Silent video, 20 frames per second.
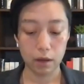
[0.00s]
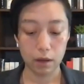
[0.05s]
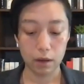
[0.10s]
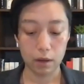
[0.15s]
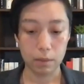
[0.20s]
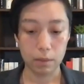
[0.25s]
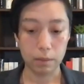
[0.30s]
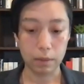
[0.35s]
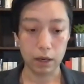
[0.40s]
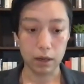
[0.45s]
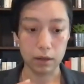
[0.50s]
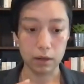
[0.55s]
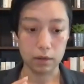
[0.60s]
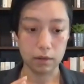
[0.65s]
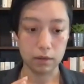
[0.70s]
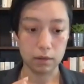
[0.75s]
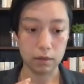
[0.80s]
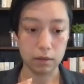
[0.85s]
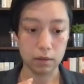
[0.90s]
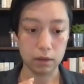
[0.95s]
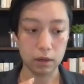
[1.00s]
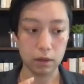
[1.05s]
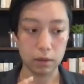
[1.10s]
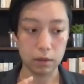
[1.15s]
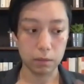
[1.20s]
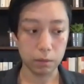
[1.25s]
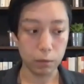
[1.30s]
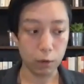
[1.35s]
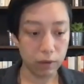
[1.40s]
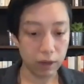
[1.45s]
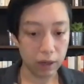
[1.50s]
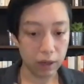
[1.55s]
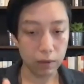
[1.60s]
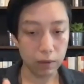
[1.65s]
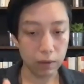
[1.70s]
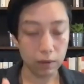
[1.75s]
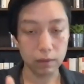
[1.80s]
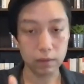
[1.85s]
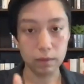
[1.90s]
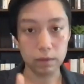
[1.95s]
But
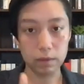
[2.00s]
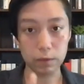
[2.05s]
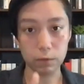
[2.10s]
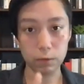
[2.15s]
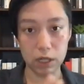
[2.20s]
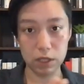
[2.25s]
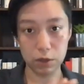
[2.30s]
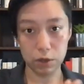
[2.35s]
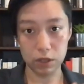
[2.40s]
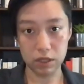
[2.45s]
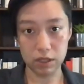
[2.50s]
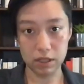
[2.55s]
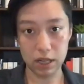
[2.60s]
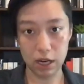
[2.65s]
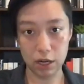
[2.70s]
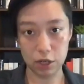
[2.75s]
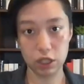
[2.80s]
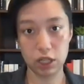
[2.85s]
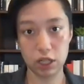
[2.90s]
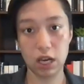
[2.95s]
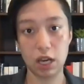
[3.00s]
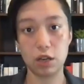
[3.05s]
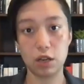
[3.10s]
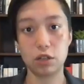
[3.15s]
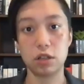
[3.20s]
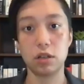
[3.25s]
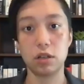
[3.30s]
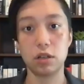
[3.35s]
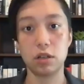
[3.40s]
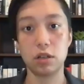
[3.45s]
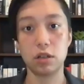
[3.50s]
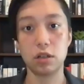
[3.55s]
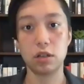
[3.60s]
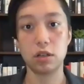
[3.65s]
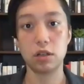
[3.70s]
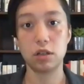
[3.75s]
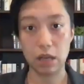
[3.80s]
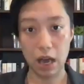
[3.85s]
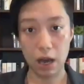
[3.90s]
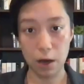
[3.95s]
moving resources to education,
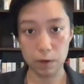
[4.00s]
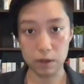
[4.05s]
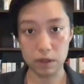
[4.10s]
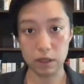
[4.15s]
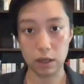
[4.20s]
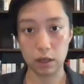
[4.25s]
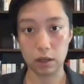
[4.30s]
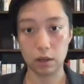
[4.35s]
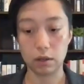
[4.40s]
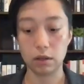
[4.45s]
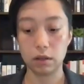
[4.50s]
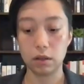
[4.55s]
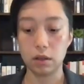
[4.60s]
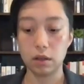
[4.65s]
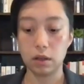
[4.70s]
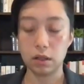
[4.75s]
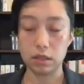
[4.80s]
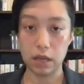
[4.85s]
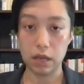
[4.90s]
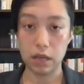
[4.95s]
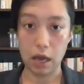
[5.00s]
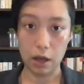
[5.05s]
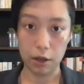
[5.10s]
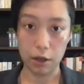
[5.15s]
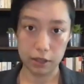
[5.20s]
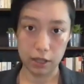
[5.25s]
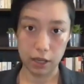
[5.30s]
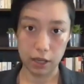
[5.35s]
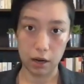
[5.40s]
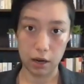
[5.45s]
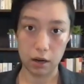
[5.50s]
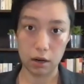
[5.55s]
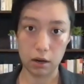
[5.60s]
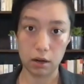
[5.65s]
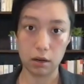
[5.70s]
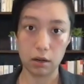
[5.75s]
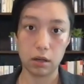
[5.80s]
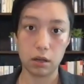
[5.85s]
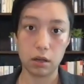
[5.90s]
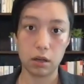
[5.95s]
to housing, to healthcare
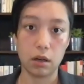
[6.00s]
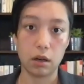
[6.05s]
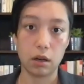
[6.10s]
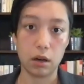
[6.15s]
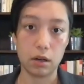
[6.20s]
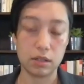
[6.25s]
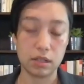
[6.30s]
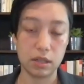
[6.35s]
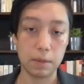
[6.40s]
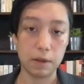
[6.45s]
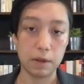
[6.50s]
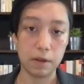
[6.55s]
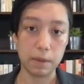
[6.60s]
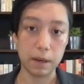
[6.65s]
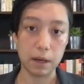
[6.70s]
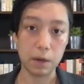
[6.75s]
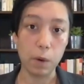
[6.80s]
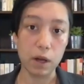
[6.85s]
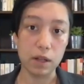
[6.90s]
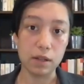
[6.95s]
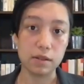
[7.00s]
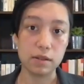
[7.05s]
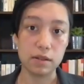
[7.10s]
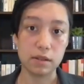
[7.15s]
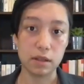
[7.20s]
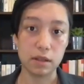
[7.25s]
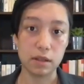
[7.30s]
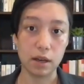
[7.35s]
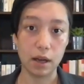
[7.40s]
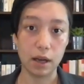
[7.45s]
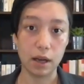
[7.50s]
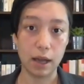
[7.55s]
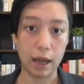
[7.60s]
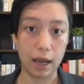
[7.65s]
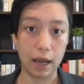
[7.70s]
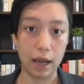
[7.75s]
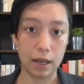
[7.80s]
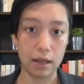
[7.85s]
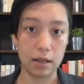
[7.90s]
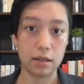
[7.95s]
are some of the big ones.
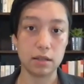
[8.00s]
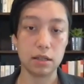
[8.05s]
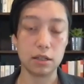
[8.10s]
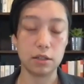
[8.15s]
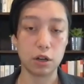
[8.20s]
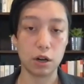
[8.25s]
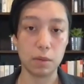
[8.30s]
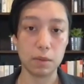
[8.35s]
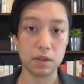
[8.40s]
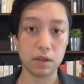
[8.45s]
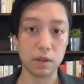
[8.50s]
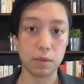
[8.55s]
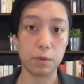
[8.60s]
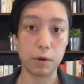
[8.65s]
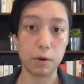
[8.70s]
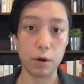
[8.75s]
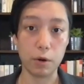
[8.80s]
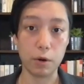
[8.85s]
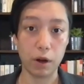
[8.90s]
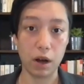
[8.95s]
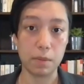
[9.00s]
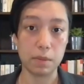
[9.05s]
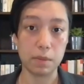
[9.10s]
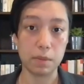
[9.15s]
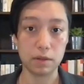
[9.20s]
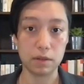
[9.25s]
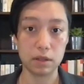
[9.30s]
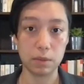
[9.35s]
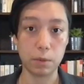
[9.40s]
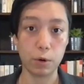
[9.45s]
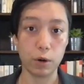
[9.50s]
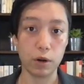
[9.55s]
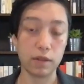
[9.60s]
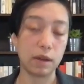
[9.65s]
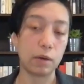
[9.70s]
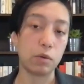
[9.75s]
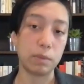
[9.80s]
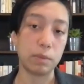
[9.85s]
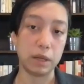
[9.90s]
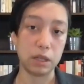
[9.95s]
And in terms of the programs of support that
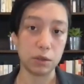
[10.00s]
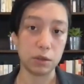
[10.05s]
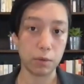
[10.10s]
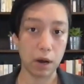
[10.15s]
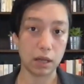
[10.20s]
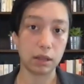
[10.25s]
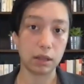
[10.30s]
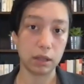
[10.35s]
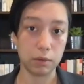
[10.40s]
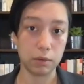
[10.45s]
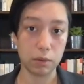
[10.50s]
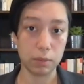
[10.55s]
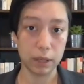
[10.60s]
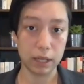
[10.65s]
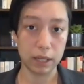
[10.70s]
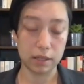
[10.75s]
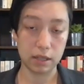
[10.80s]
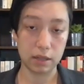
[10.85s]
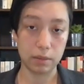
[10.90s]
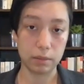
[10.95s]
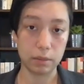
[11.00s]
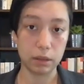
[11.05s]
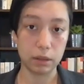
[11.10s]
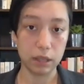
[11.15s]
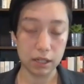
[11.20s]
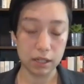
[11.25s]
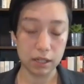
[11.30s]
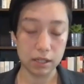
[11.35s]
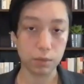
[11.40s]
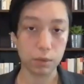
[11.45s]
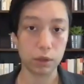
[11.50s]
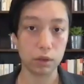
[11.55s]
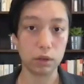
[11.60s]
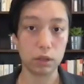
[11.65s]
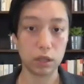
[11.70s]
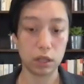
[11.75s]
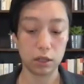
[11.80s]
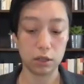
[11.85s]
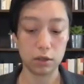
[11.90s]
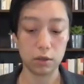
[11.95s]
would be directly replacing police, we're
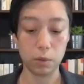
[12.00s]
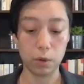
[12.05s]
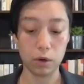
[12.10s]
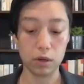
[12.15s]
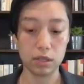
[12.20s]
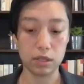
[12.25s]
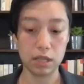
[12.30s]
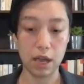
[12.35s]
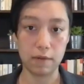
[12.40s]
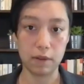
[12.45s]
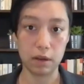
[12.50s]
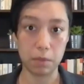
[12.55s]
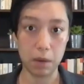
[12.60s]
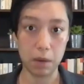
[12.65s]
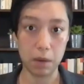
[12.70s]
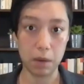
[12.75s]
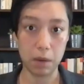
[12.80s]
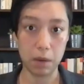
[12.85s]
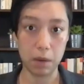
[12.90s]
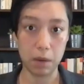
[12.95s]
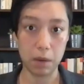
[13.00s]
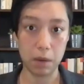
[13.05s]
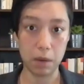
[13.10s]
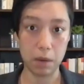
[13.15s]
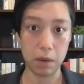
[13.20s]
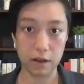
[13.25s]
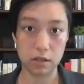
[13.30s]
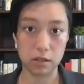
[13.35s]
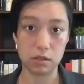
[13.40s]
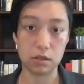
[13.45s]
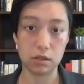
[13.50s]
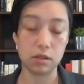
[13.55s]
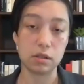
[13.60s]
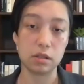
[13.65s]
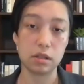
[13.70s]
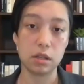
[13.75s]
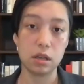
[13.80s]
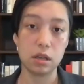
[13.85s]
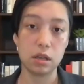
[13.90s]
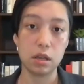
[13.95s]
looking towards having mental health professionals
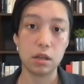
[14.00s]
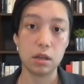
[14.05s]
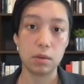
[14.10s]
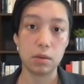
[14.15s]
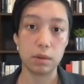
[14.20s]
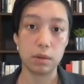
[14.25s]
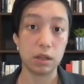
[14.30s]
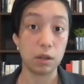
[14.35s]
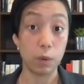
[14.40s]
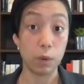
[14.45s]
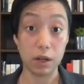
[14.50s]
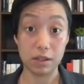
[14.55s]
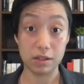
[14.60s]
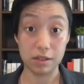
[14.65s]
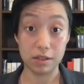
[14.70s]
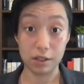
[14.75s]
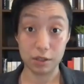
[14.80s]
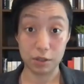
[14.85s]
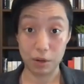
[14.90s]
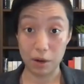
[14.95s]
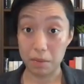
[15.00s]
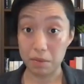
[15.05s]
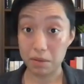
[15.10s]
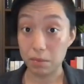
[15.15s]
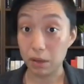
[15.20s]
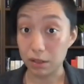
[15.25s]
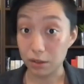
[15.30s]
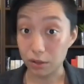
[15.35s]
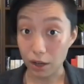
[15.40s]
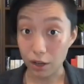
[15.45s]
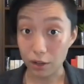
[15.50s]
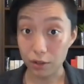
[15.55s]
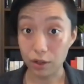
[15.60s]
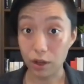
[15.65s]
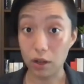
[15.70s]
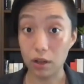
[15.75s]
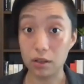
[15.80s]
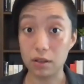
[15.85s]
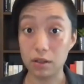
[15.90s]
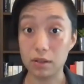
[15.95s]
be the ones that show up to mental health
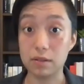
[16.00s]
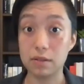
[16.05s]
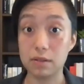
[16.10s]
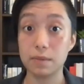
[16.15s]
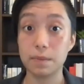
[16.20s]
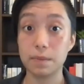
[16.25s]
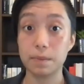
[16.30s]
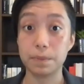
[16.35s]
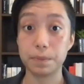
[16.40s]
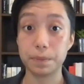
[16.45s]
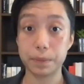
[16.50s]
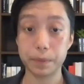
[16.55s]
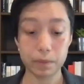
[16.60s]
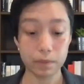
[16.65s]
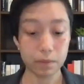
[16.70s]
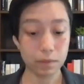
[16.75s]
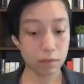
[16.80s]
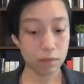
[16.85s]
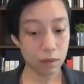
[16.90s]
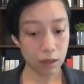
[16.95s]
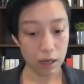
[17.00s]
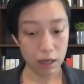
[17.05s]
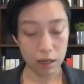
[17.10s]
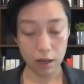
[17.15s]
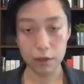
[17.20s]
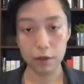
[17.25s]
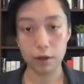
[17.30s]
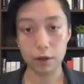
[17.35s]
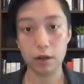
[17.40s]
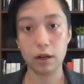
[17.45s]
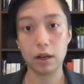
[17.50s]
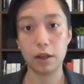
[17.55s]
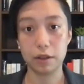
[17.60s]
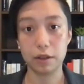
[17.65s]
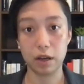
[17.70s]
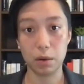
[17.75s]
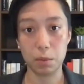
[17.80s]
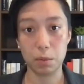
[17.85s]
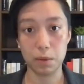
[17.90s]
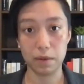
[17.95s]
calls and other
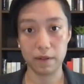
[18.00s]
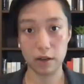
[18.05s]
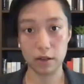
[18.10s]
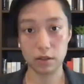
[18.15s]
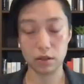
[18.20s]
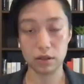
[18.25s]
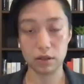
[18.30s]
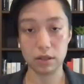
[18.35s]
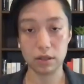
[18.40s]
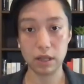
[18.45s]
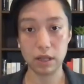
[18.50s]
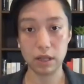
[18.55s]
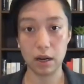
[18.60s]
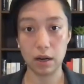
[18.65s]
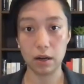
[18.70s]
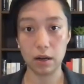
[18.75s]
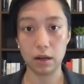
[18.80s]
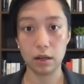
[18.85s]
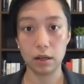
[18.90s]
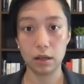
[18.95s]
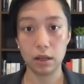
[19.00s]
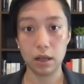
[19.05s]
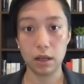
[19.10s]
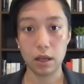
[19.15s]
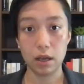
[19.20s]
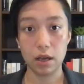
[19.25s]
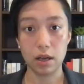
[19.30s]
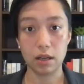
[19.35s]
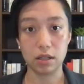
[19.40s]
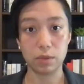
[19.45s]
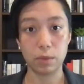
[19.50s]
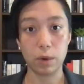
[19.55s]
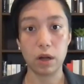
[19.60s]
healthcare professionals there, as well